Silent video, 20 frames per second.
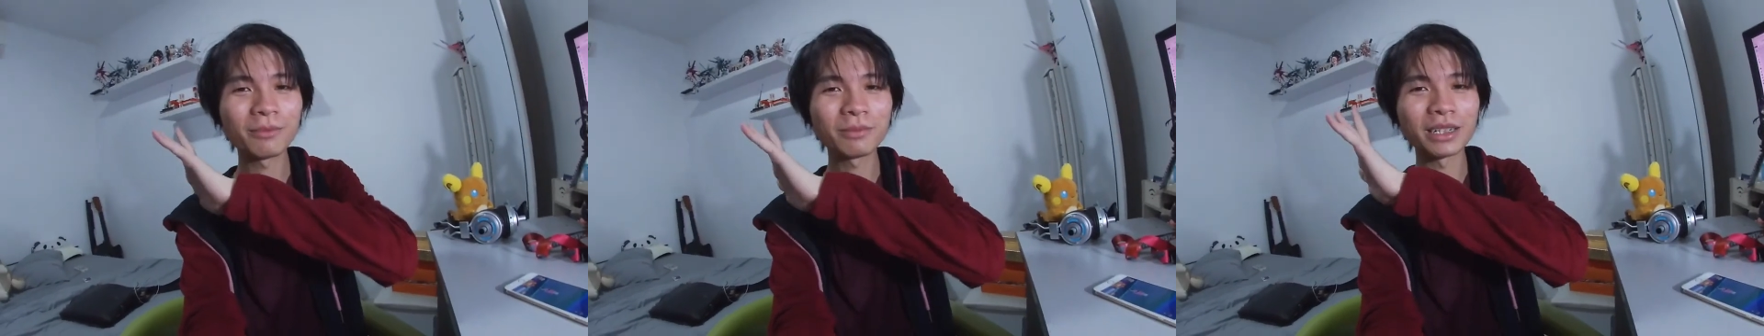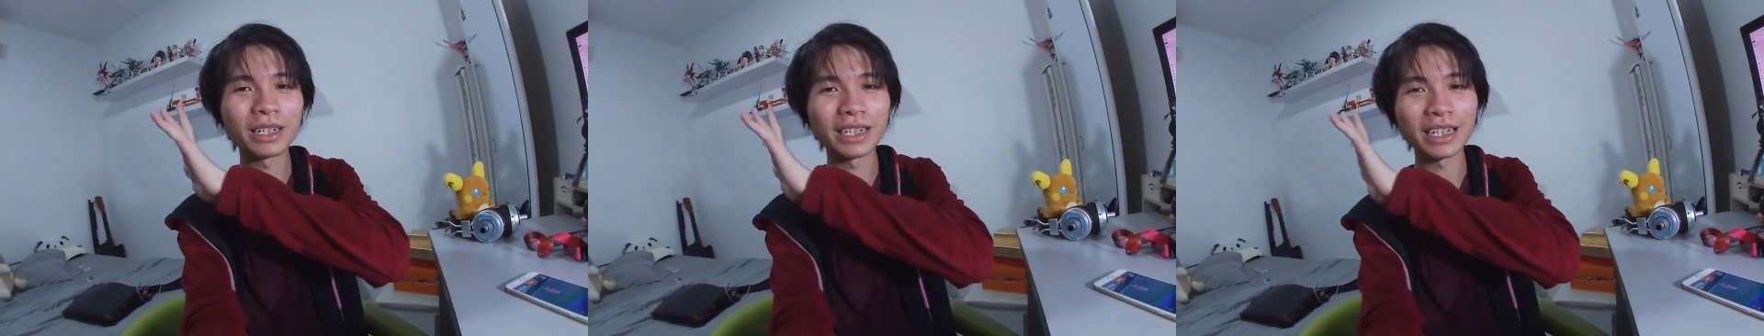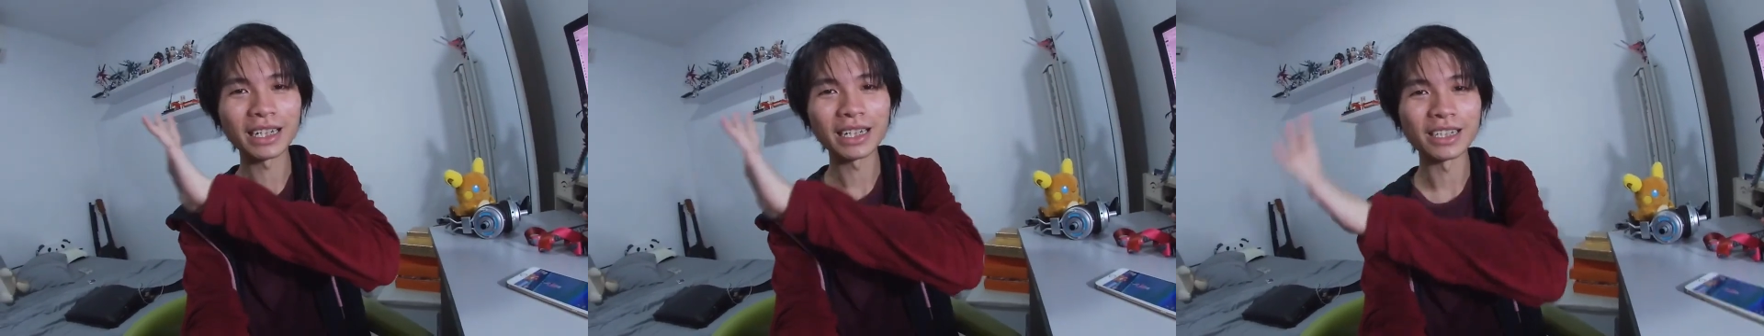I'm
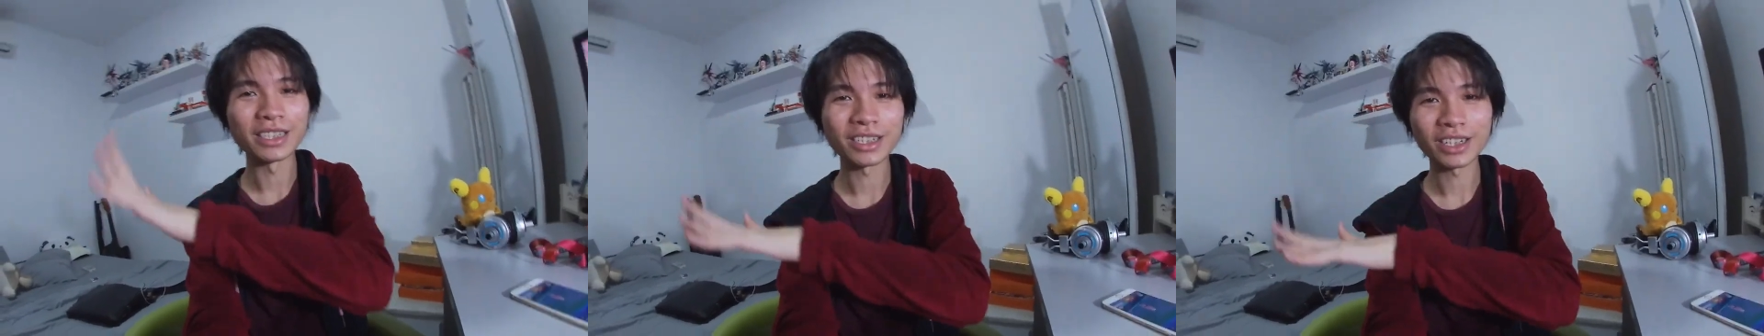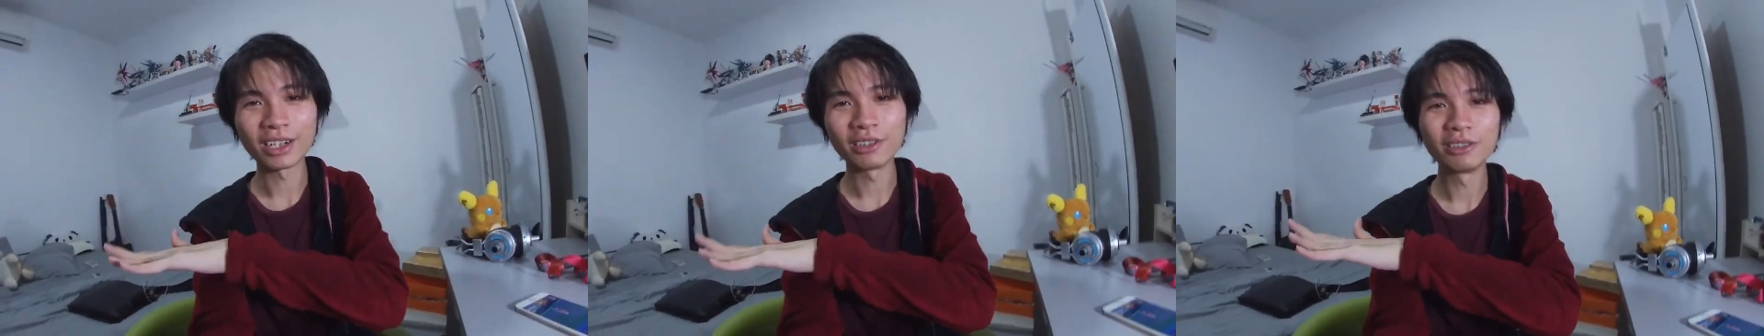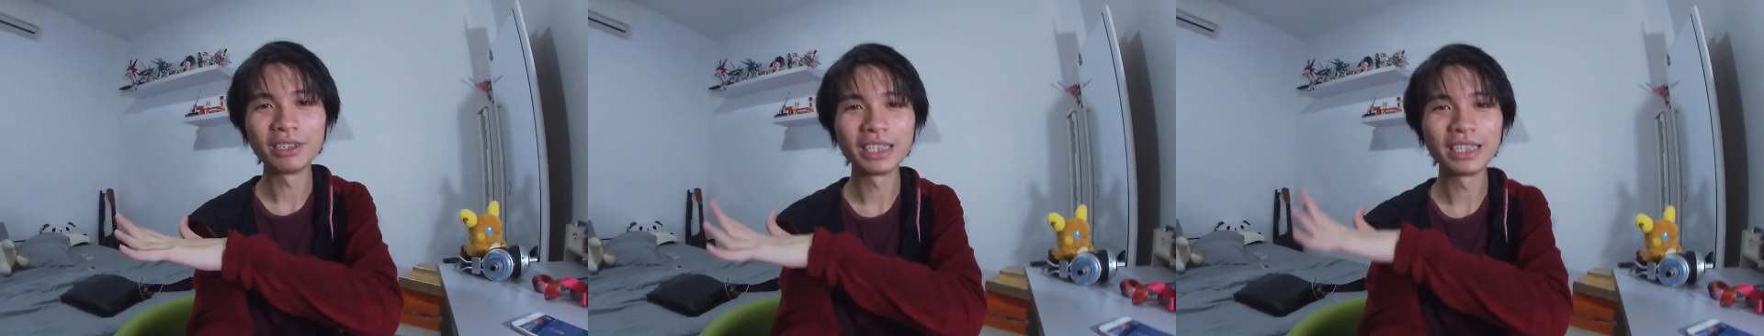gonna get a
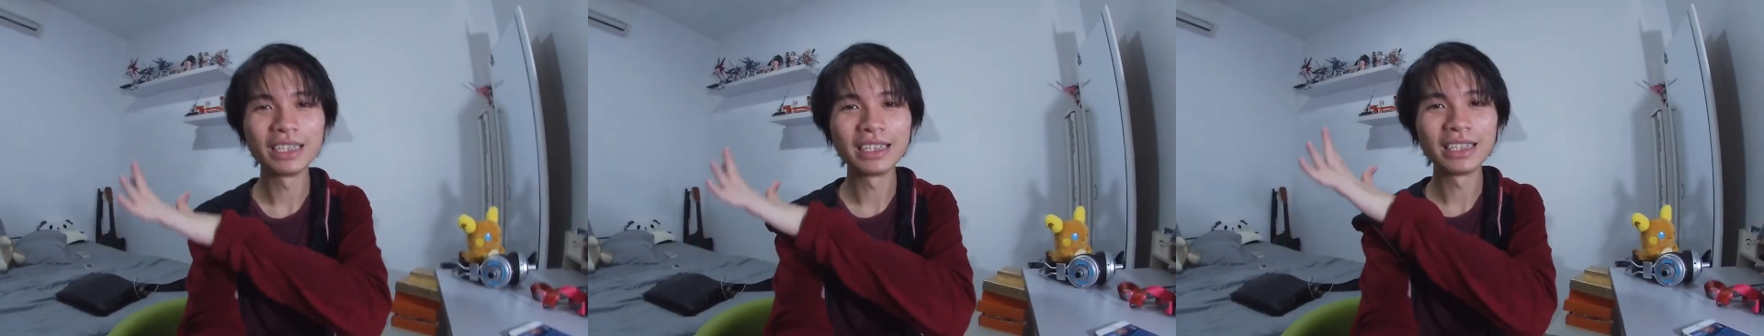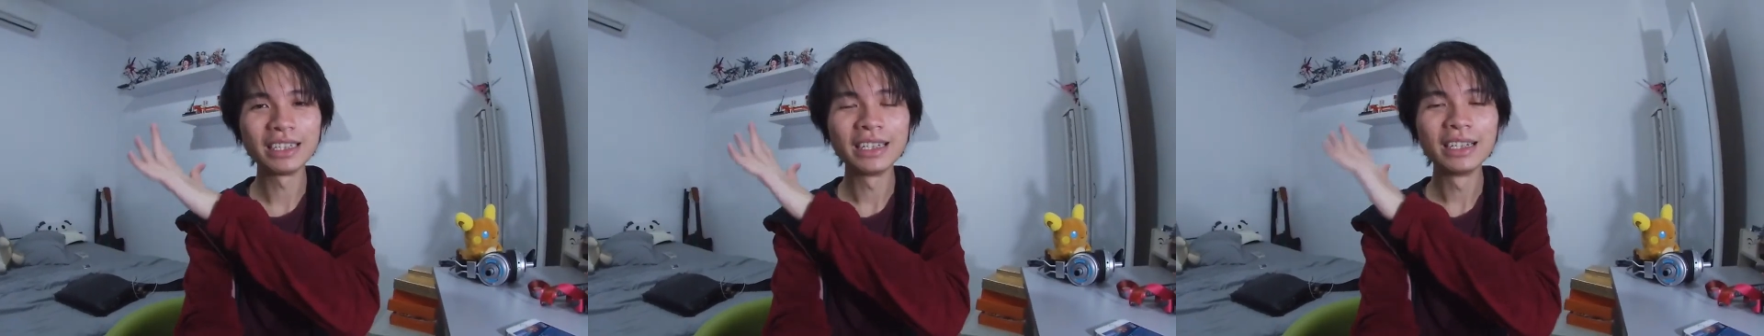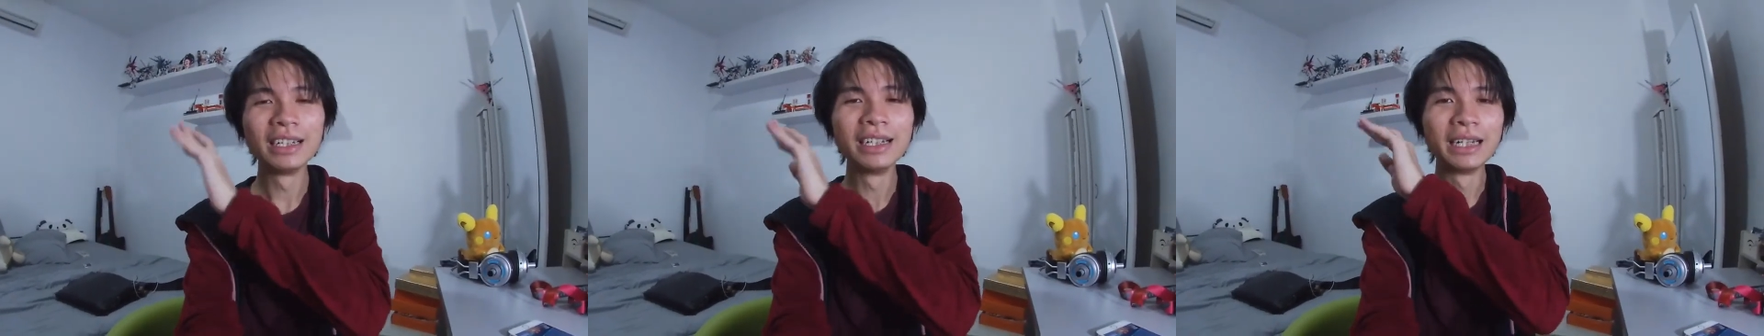
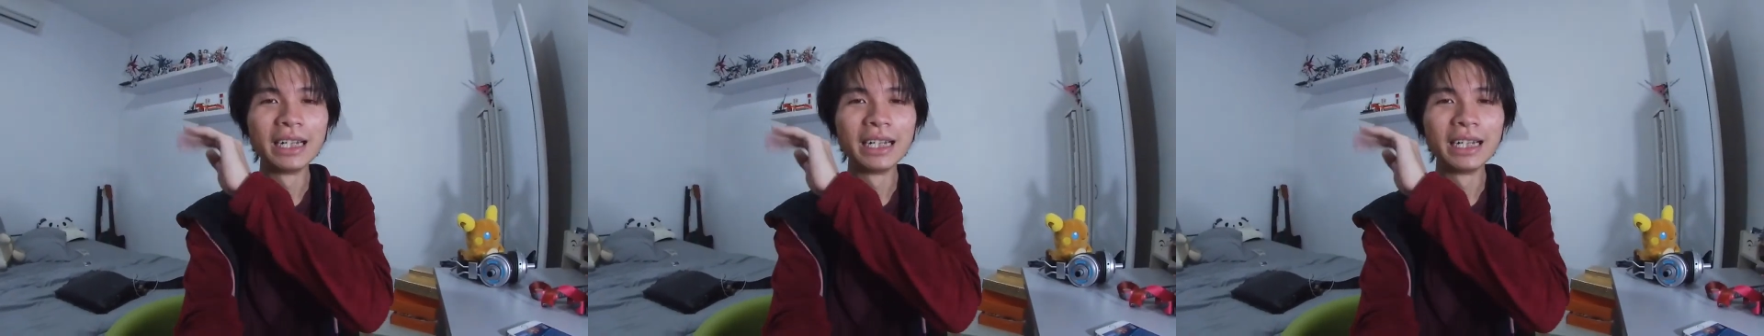shower.